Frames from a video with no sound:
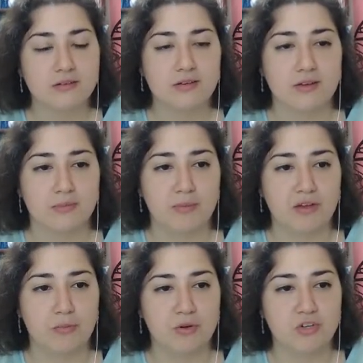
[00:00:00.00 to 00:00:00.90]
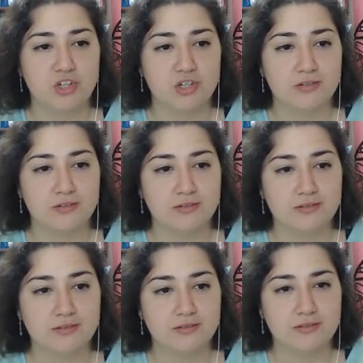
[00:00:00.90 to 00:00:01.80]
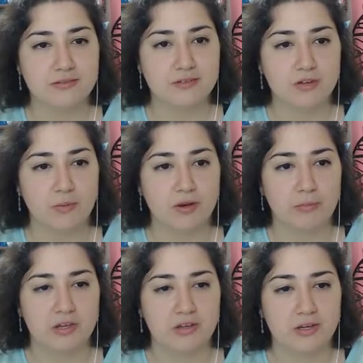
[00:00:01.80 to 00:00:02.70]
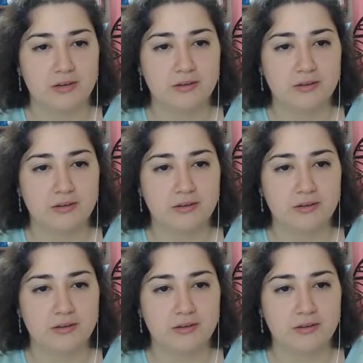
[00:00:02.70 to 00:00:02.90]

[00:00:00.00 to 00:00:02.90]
Okay, max potion. Don't want him killing.